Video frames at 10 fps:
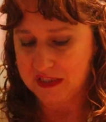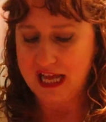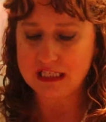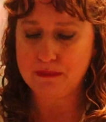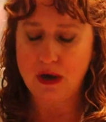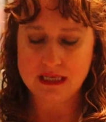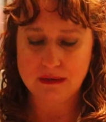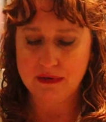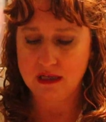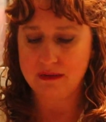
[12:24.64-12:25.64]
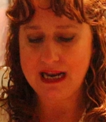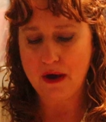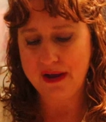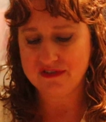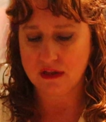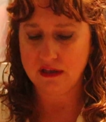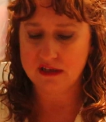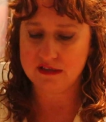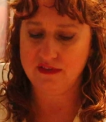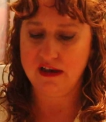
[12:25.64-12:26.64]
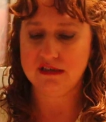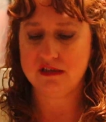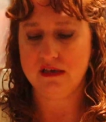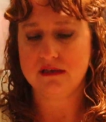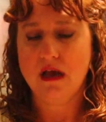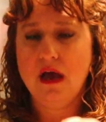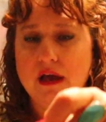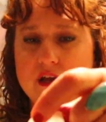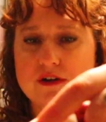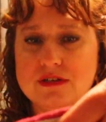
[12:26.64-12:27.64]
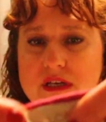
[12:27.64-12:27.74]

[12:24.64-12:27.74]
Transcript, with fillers: but that's a possibility. Now I have to list list this. Here's